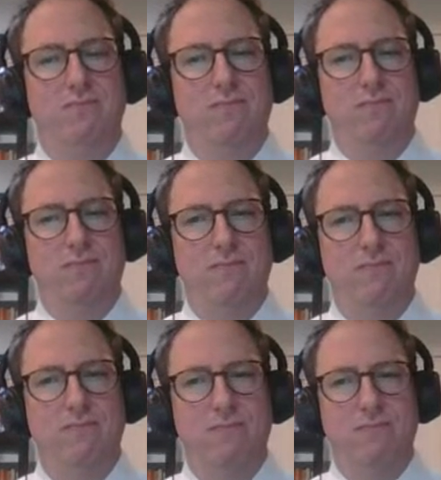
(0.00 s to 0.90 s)

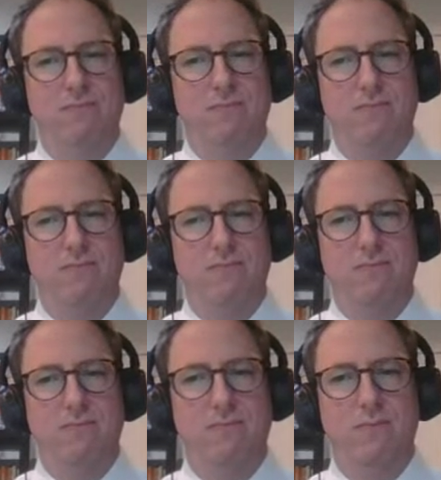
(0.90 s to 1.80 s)

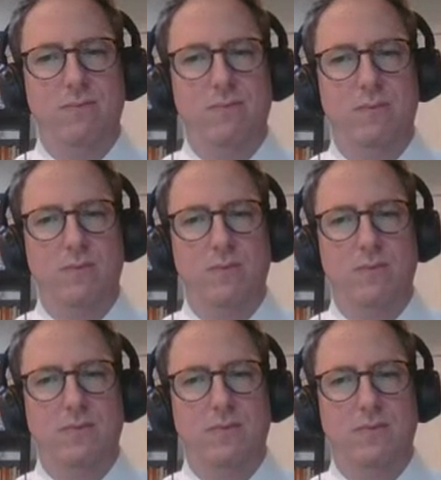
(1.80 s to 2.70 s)

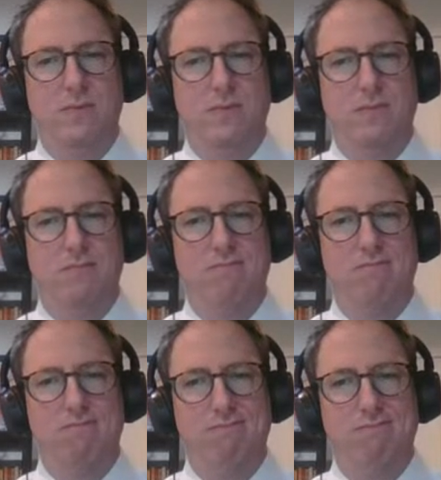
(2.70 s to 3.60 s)
[no speech]